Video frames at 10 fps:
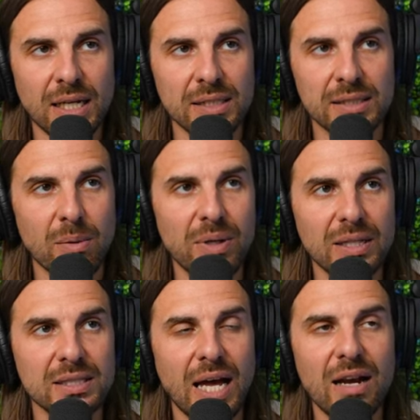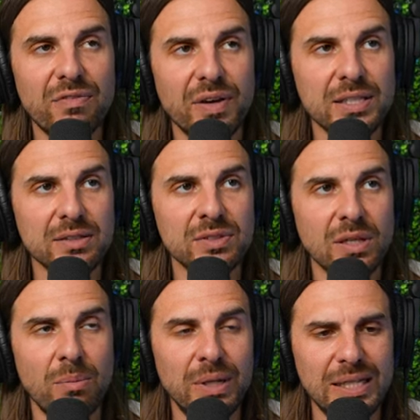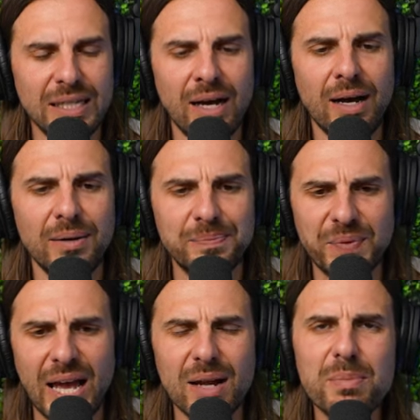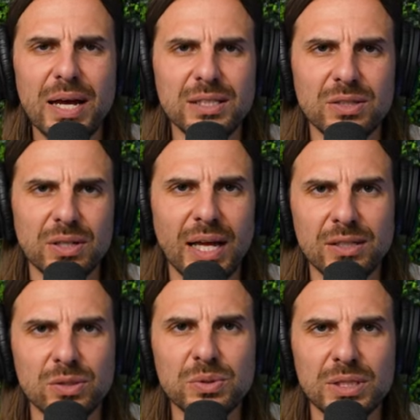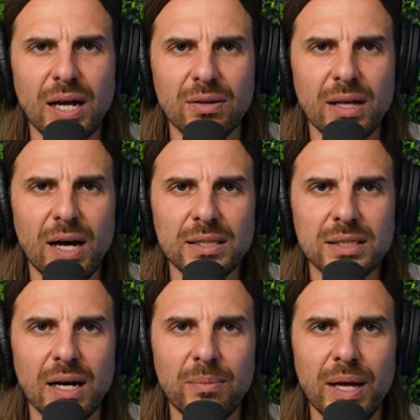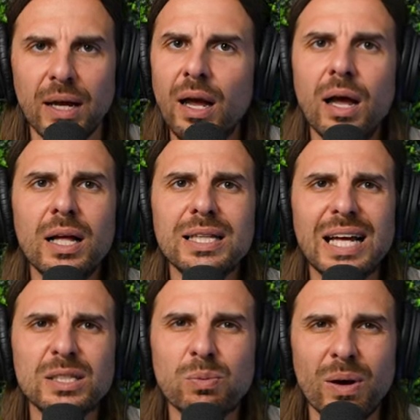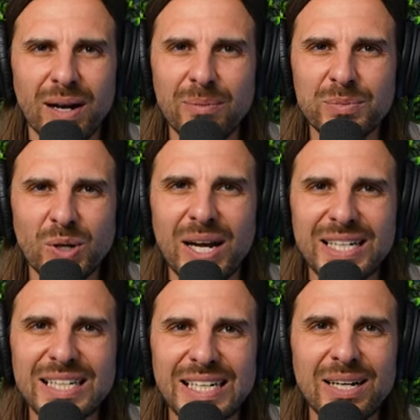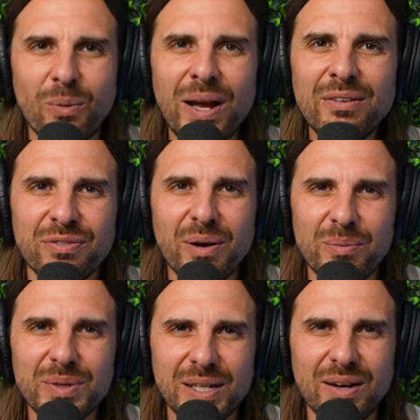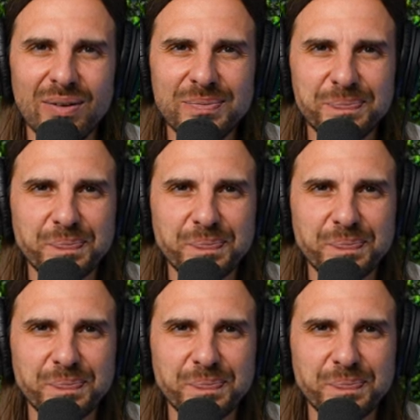Some of the side effects of some of the head meds are like suicidal thoughts. And I'm like, that's what I'm trying to get away from, you know?